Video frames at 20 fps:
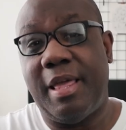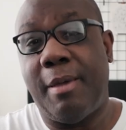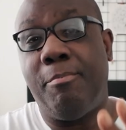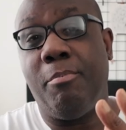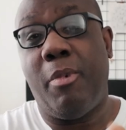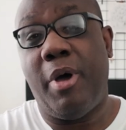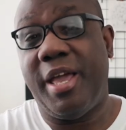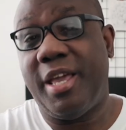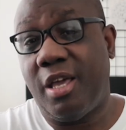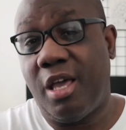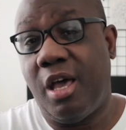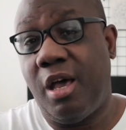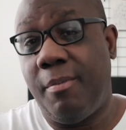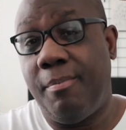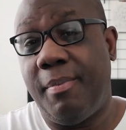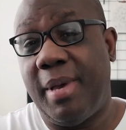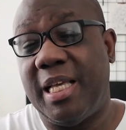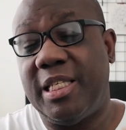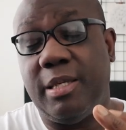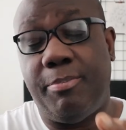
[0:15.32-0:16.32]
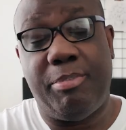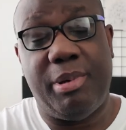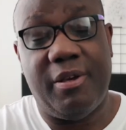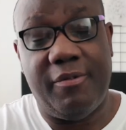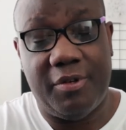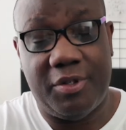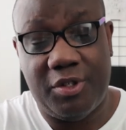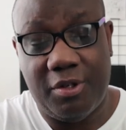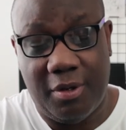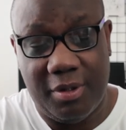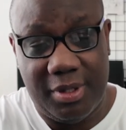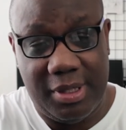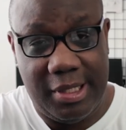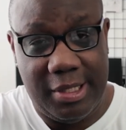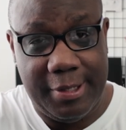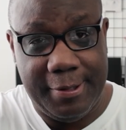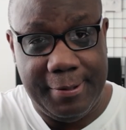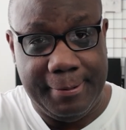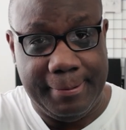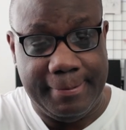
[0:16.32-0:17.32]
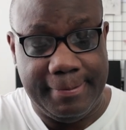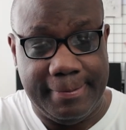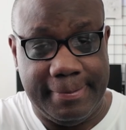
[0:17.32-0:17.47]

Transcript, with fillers: that might come as a bit of a shock to you.